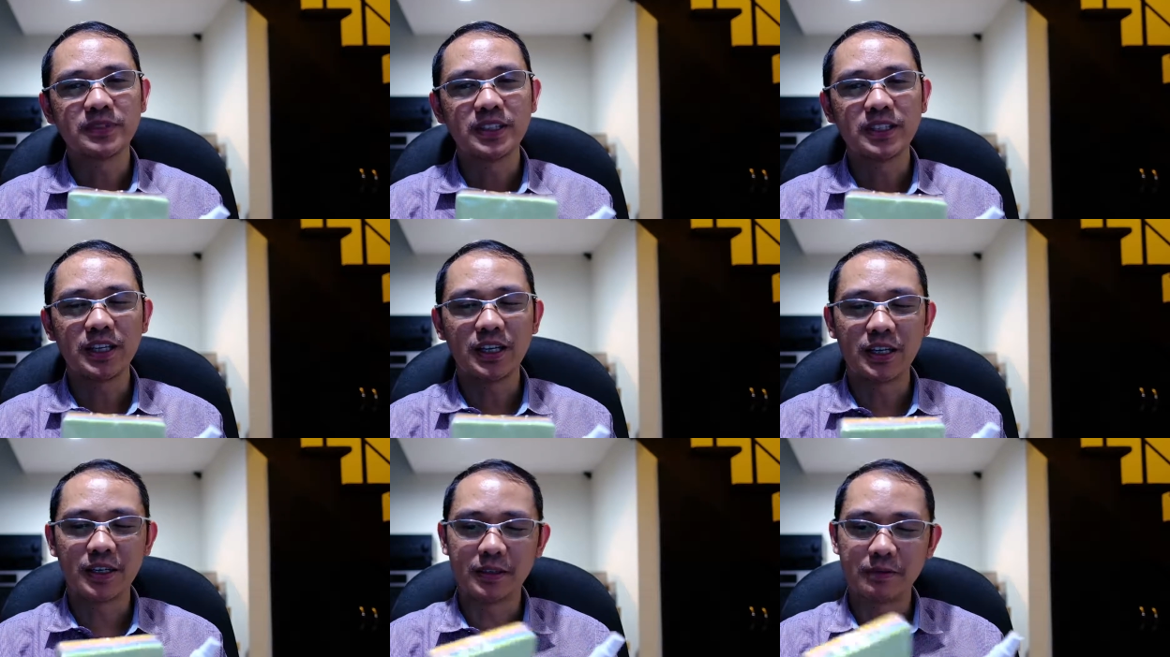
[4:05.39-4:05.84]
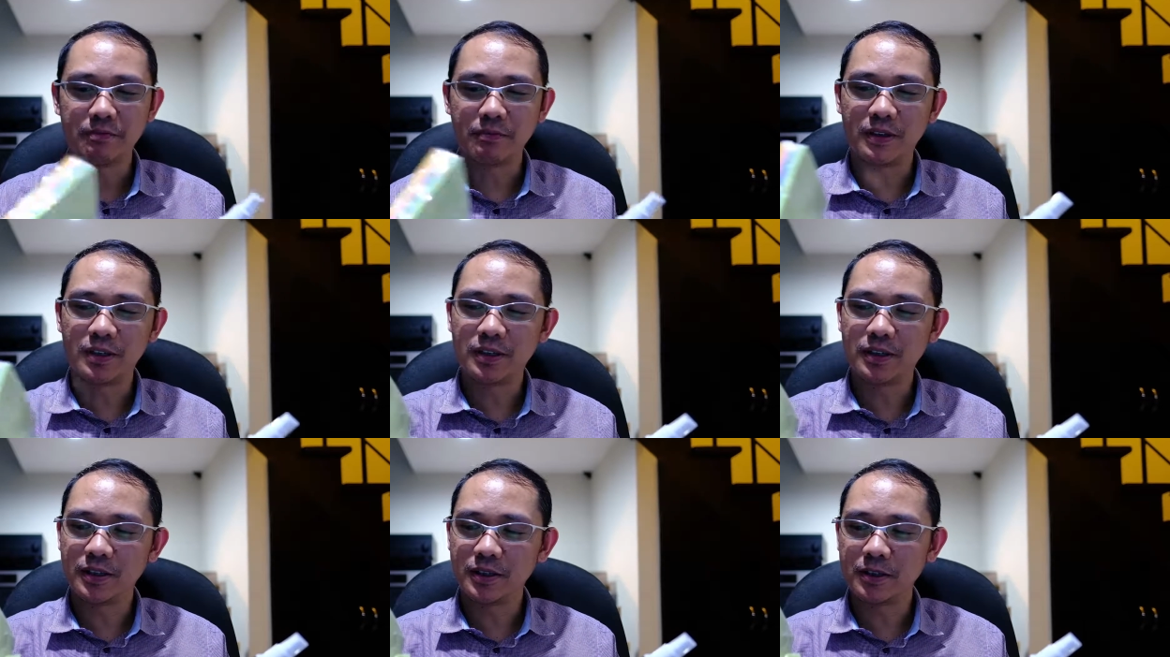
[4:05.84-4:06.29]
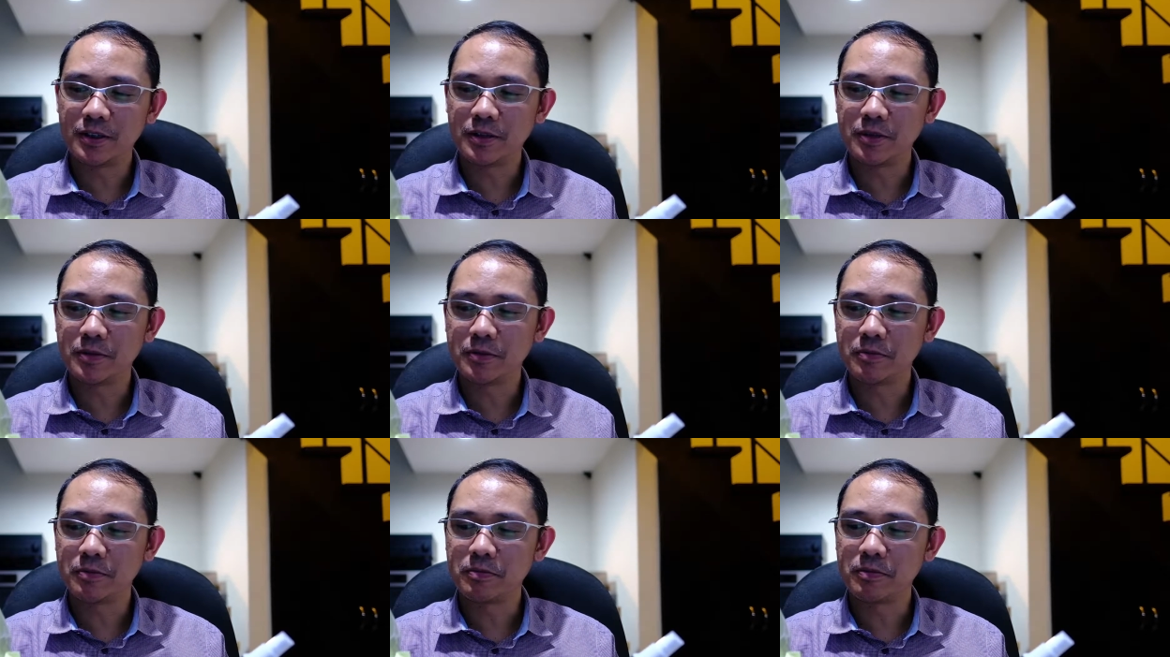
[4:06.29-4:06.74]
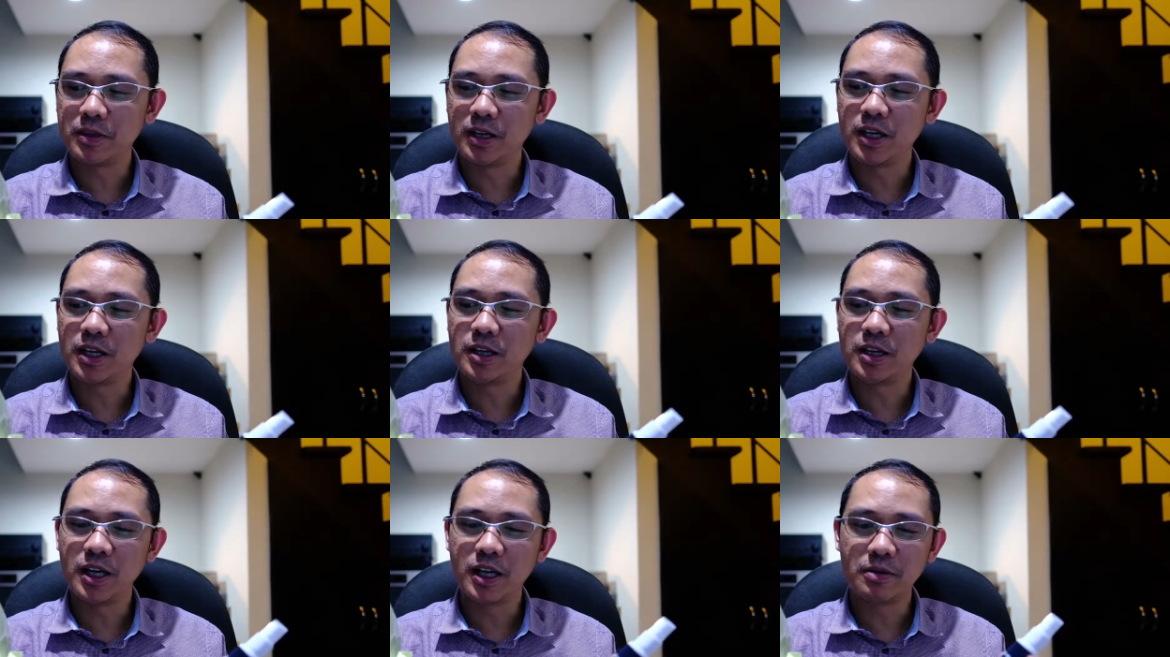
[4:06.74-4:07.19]
yeah, um,
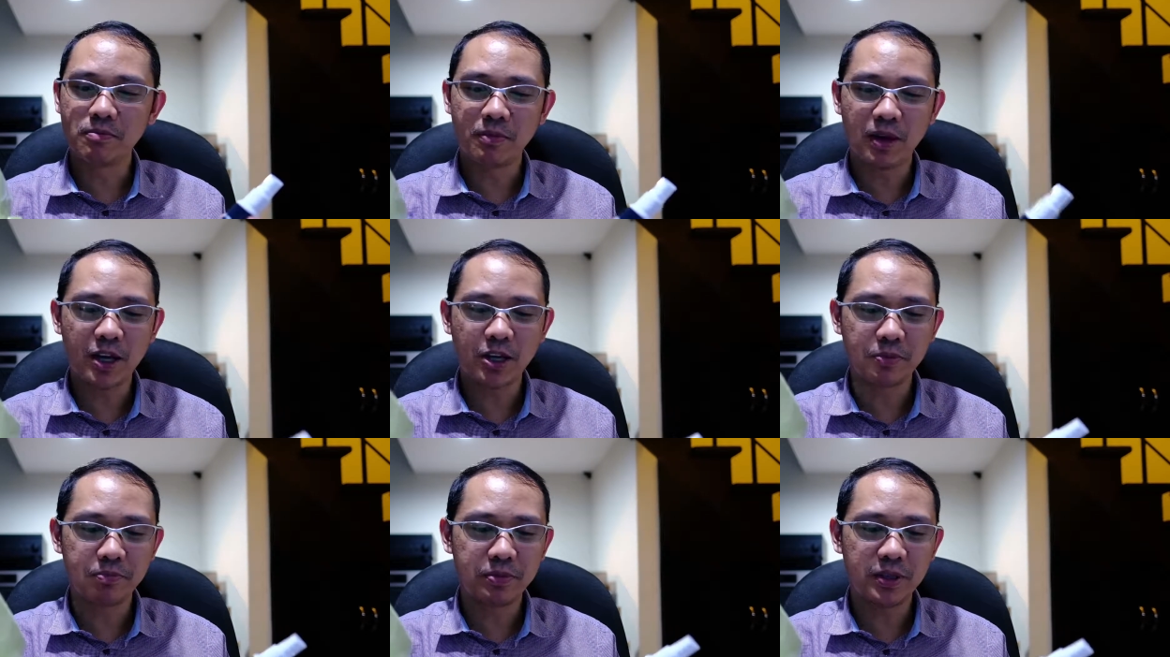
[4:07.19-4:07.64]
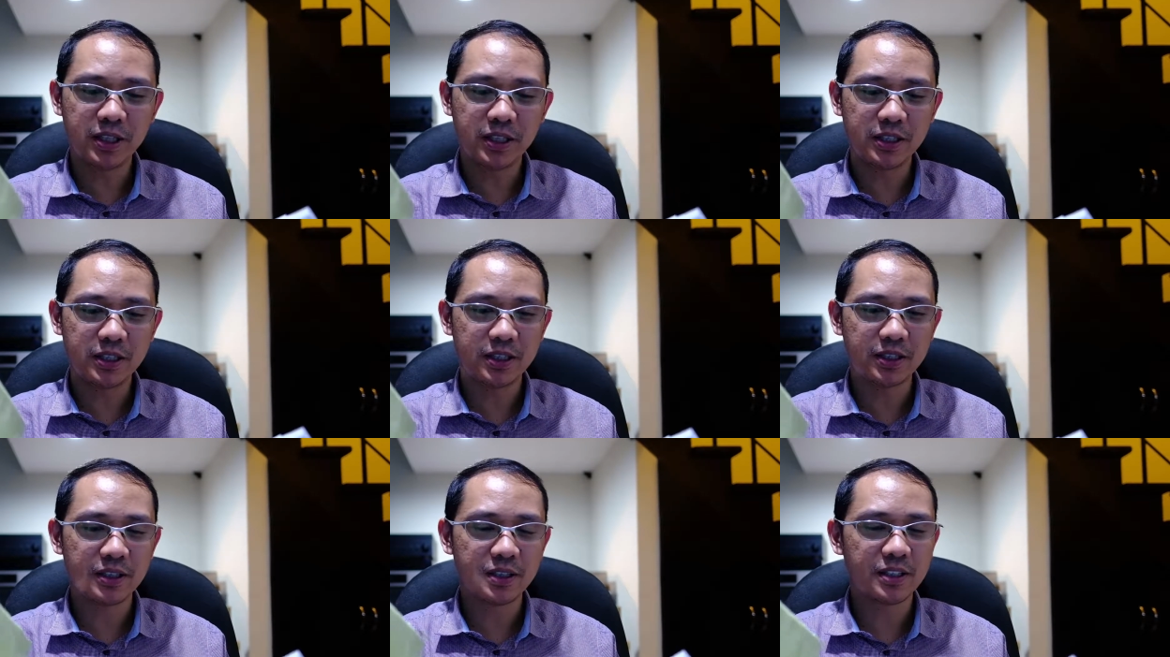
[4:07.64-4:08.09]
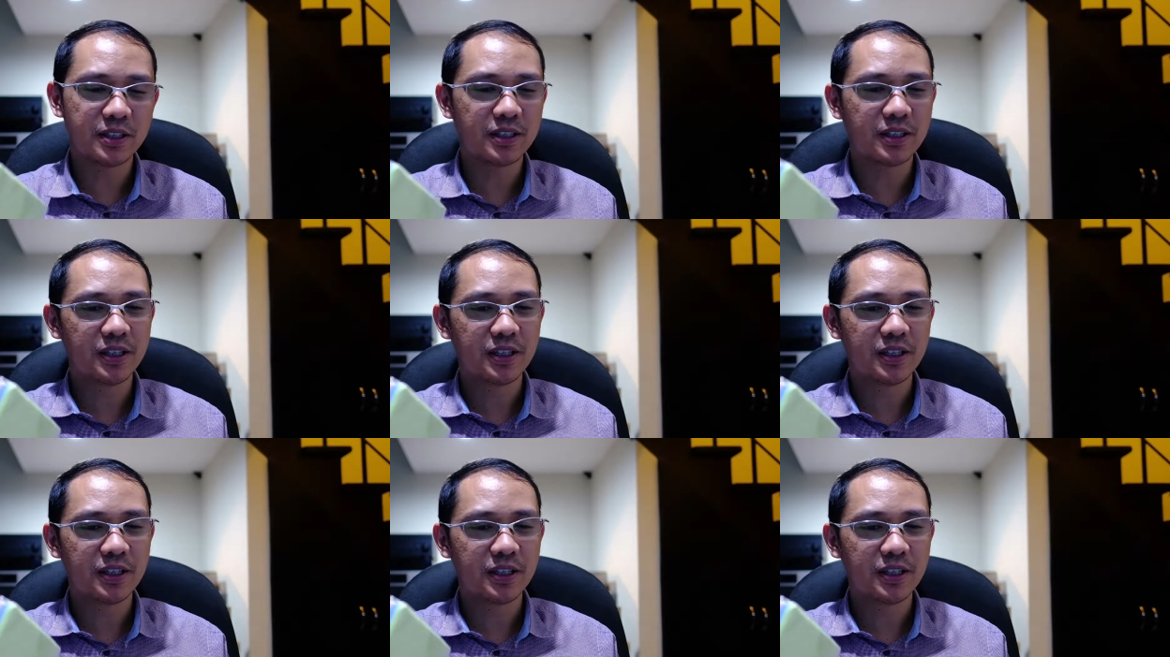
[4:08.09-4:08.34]
in, in my opinion,